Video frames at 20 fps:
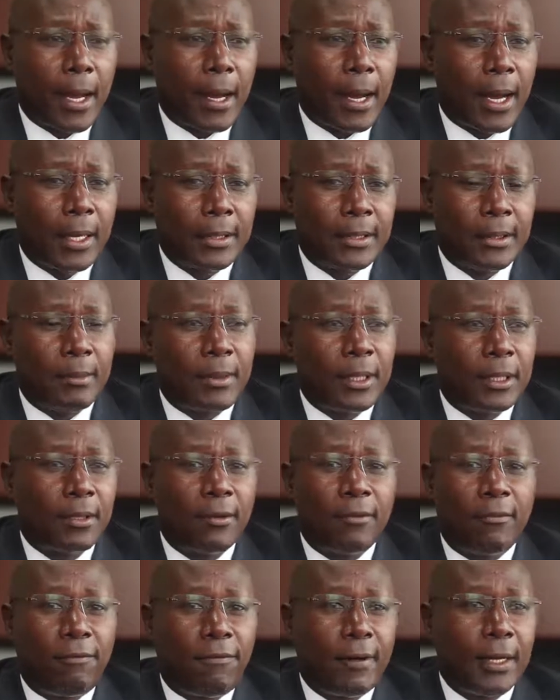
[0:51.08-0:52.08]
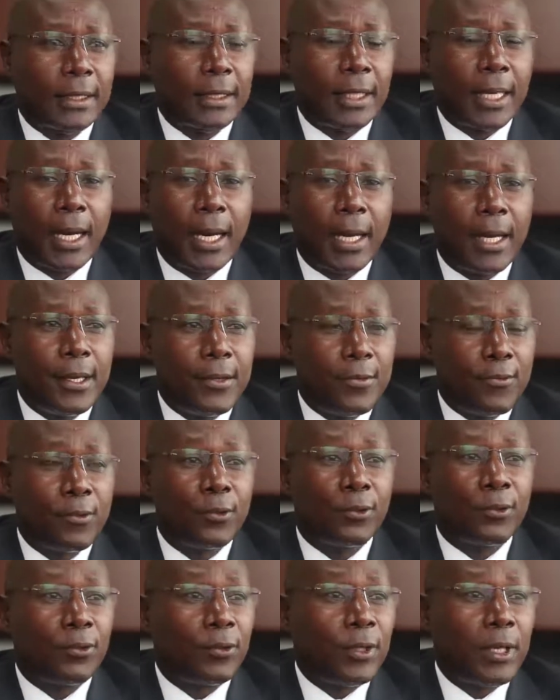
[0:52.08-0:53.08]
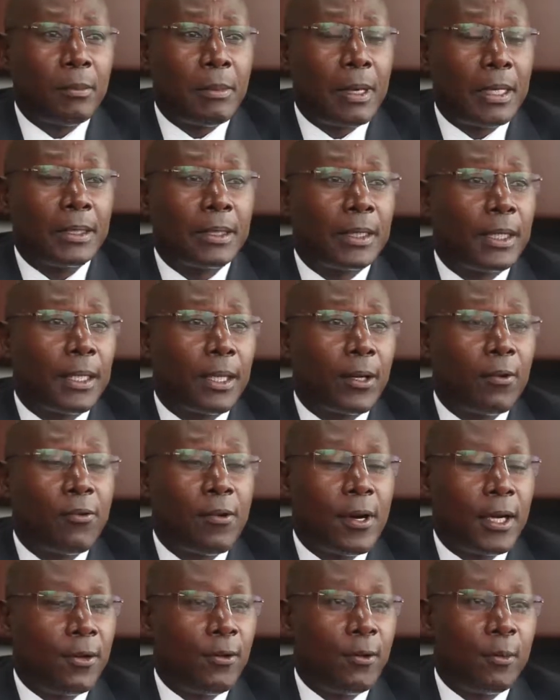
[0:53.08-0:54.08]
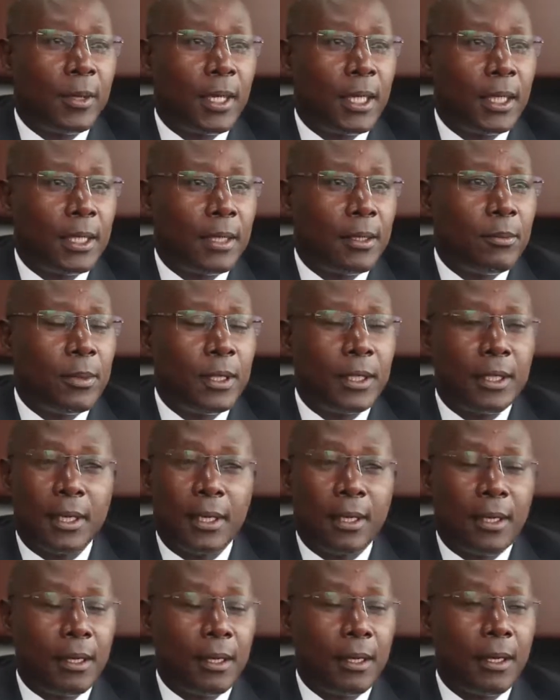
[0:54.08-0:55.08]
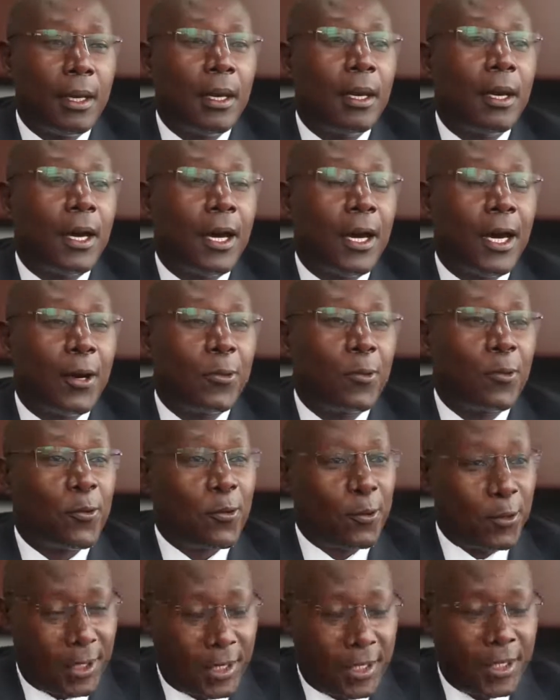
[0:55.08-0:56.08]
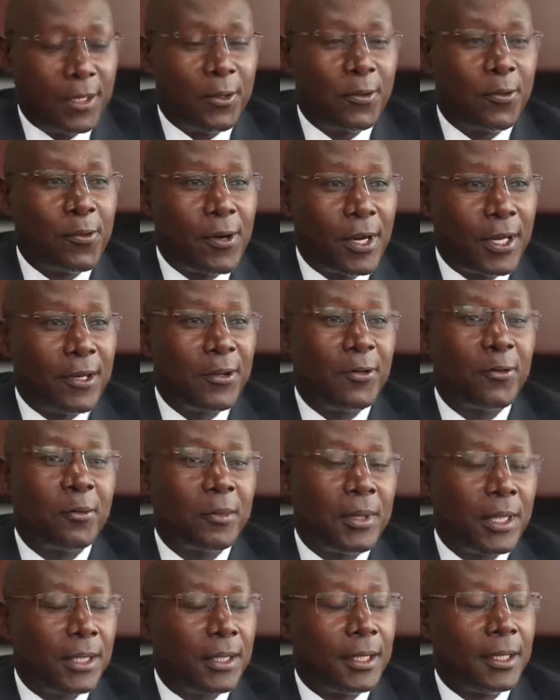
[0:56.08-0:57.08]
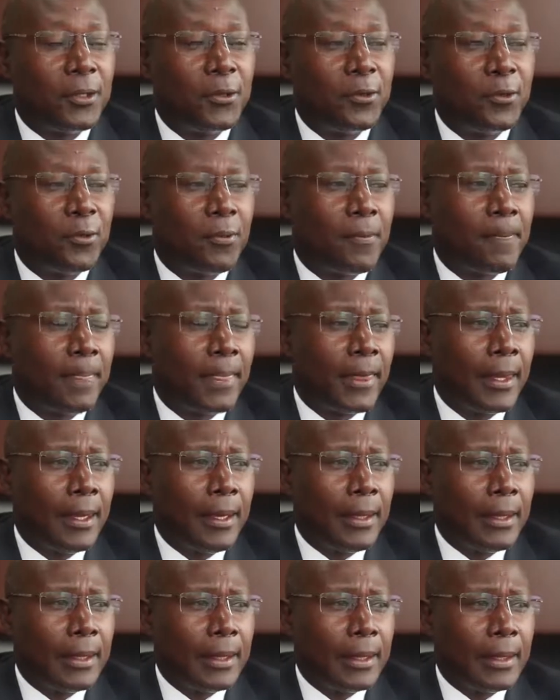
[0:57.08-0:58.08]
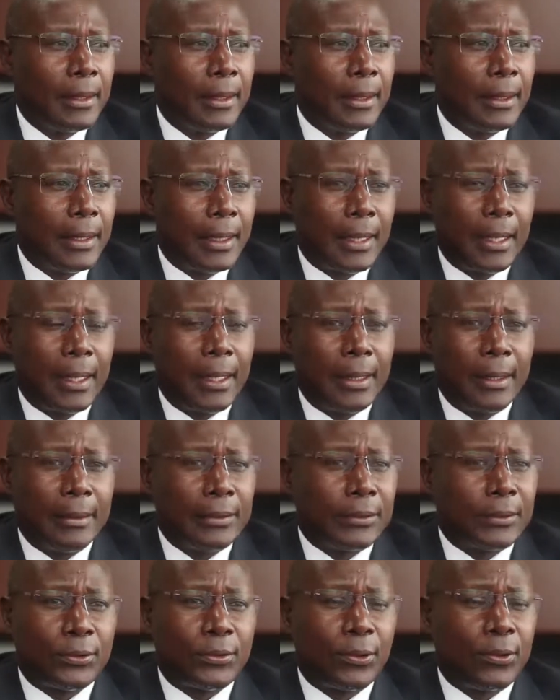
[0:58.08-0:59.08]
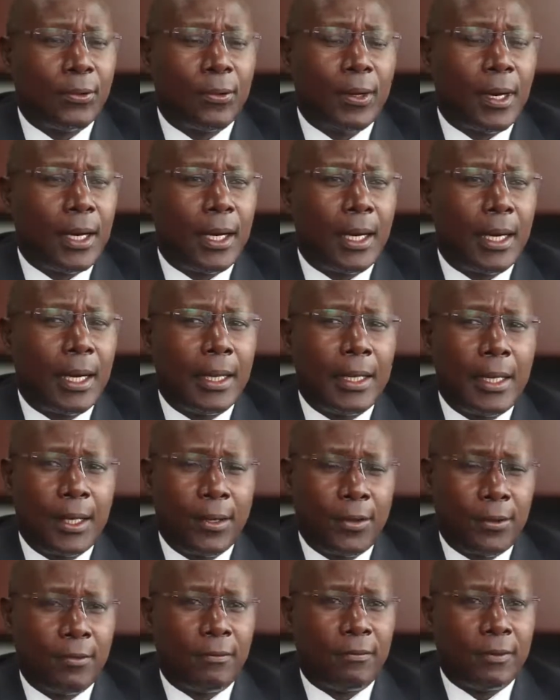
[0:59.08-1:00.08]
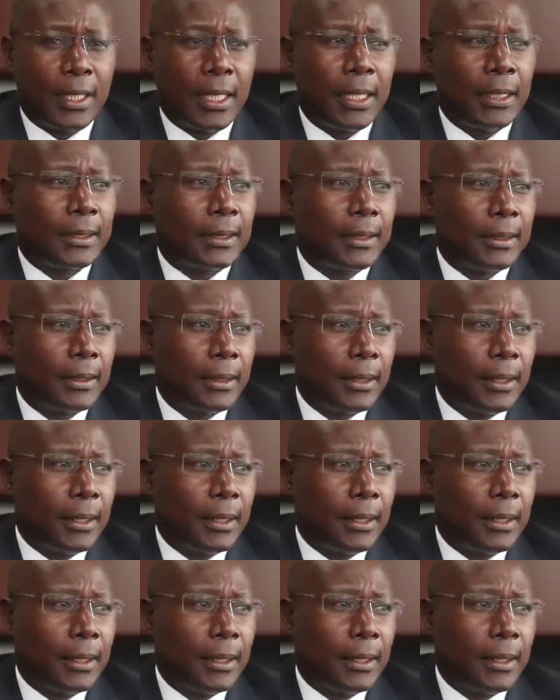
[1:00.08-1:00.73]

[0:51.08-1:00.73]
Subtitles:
As a matter of fact, I wrote to them asking who had nominated me. Said, I will not tell you who had nominated you. So at the end of that,